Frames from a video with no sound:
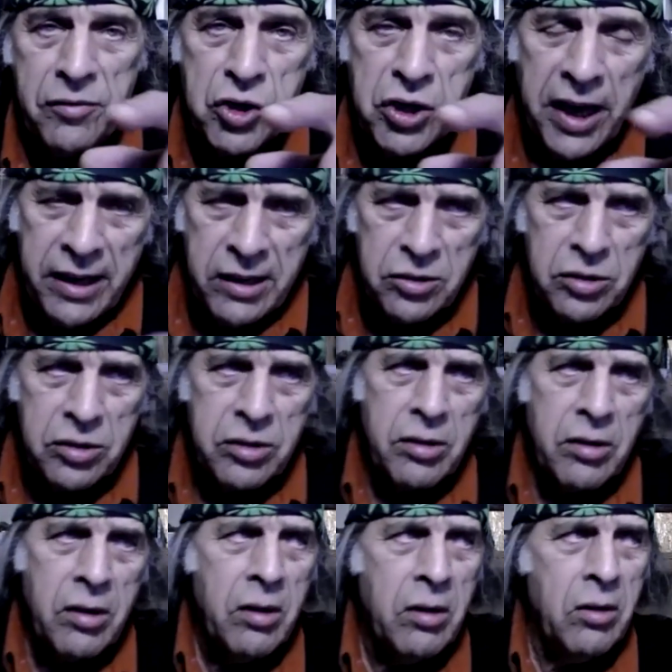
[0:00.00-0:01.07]
changed
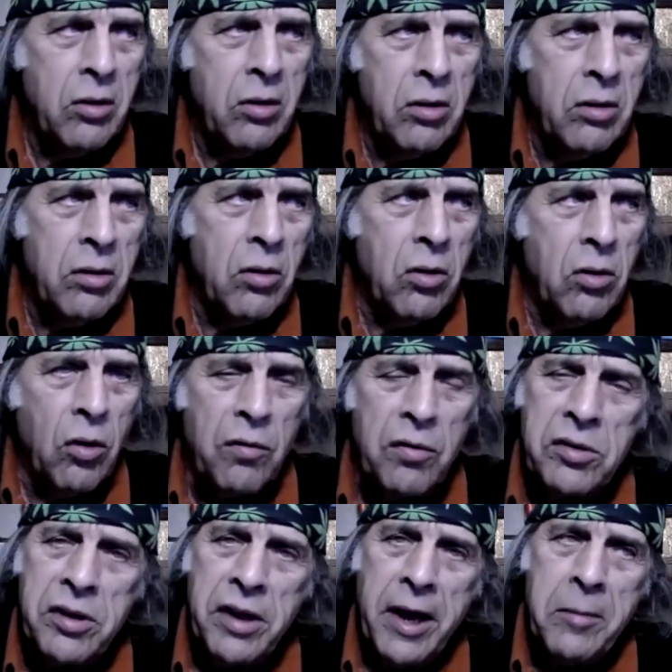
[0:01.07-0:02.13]
over
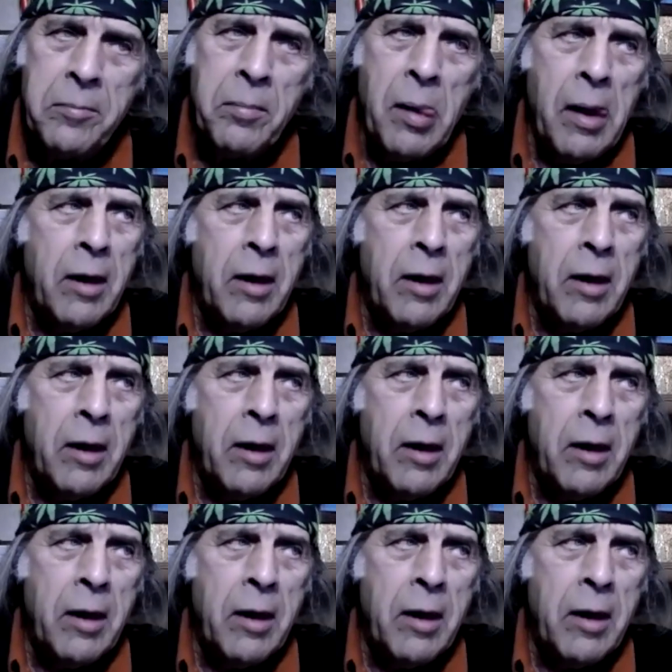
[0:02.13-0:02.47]
time.